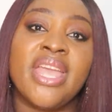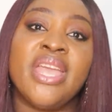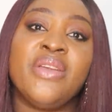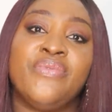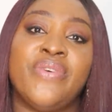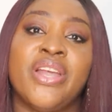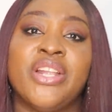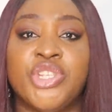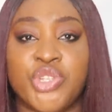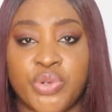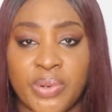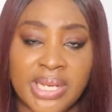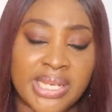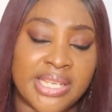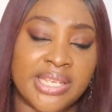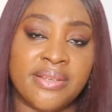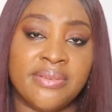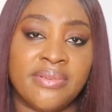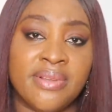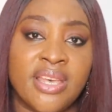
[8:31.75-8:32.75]

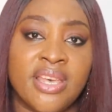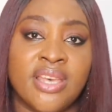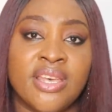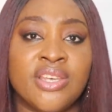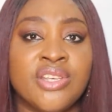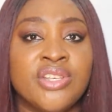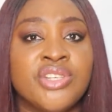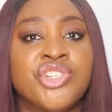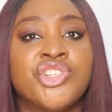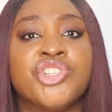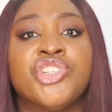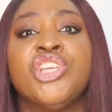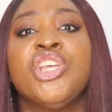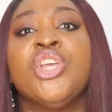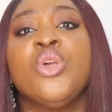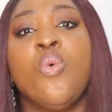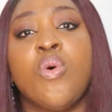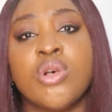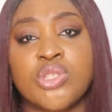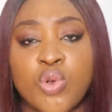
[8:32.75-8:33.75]
Eventually,
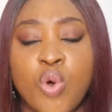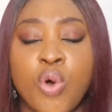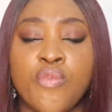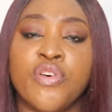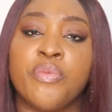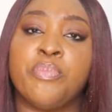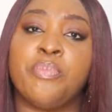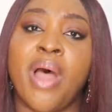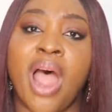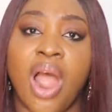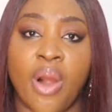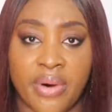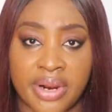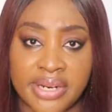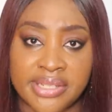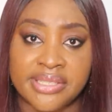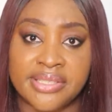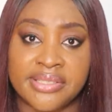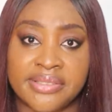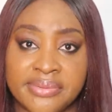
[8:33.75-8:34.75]
she was
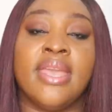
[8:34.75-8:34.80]
overpowered.